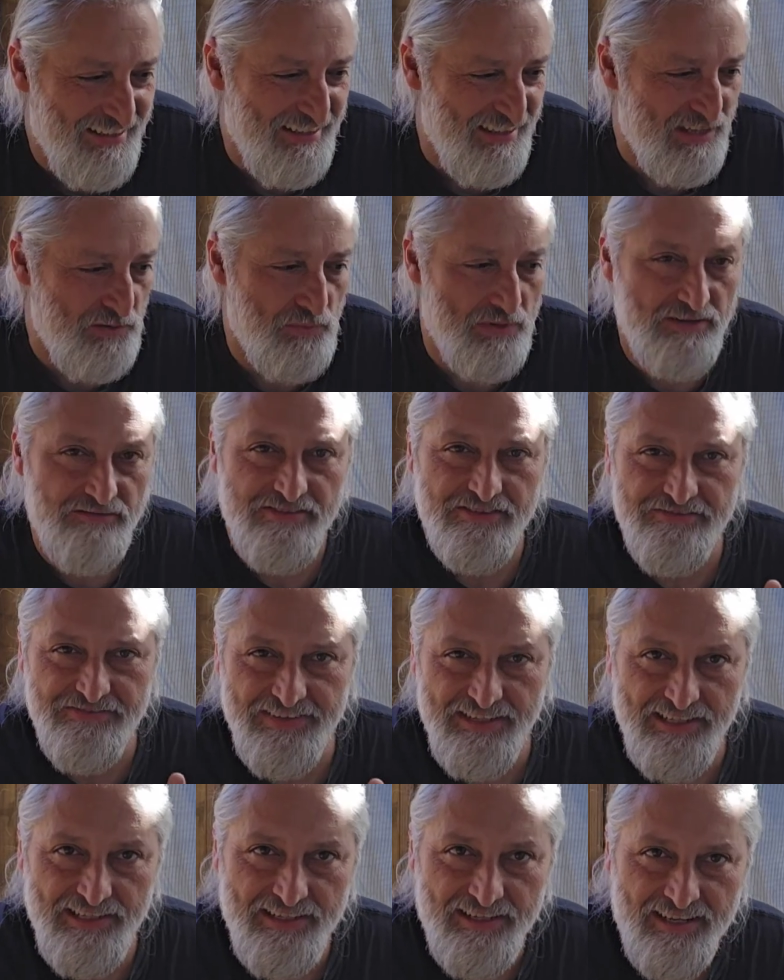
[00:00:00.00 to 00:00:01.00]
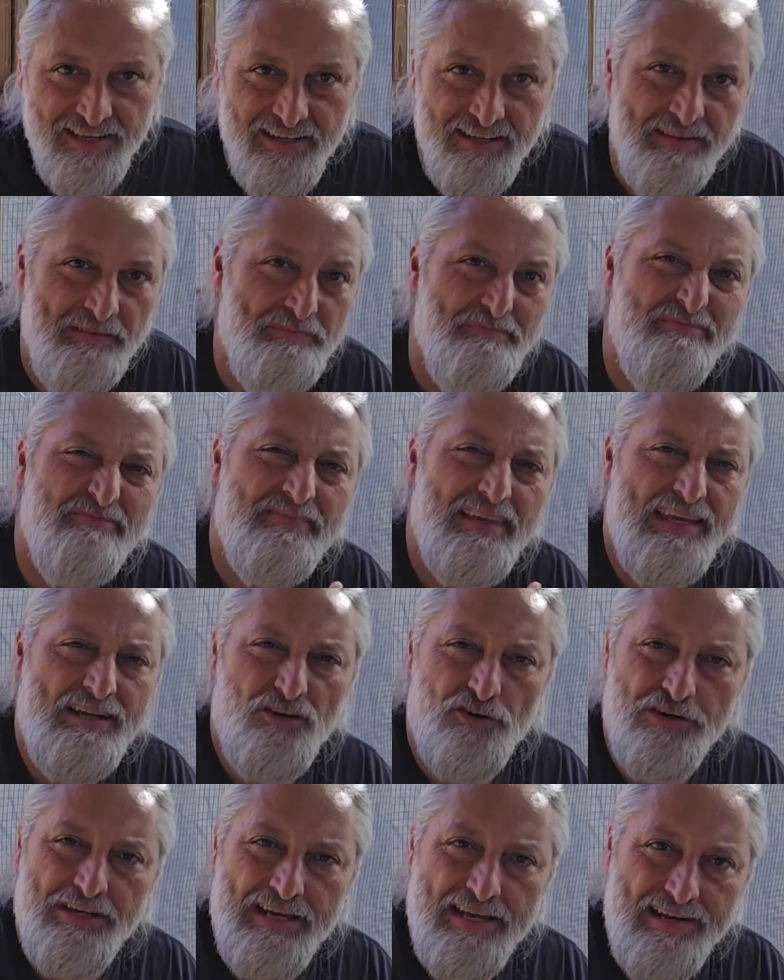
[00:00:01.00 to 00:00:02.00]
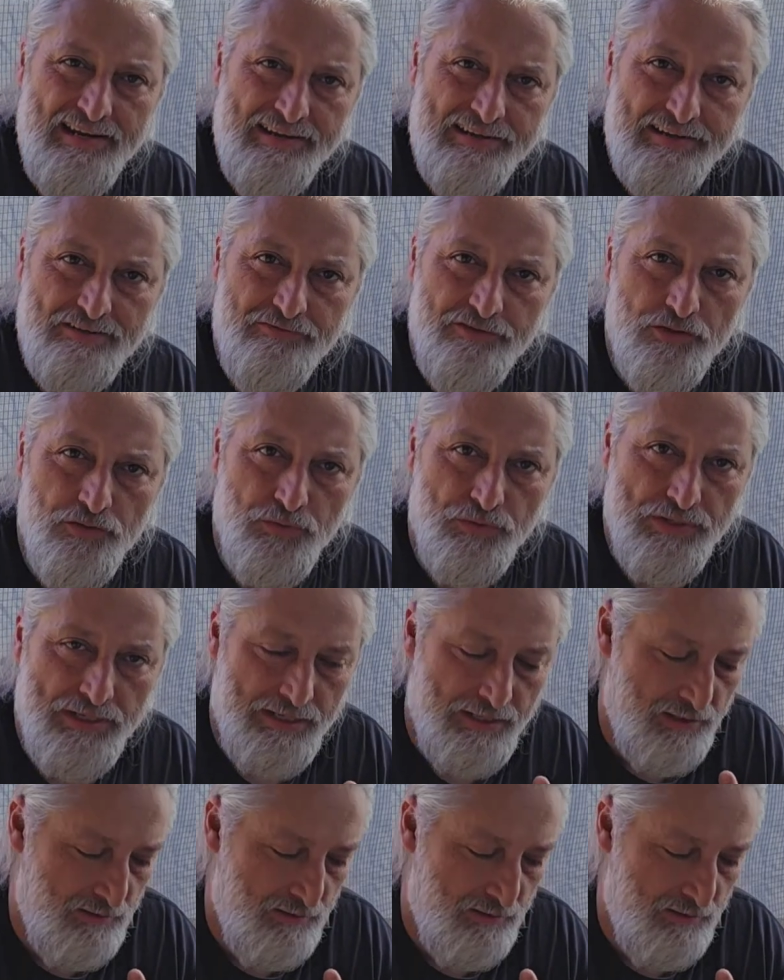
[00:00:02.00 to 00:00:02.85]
They work for feed and organic food.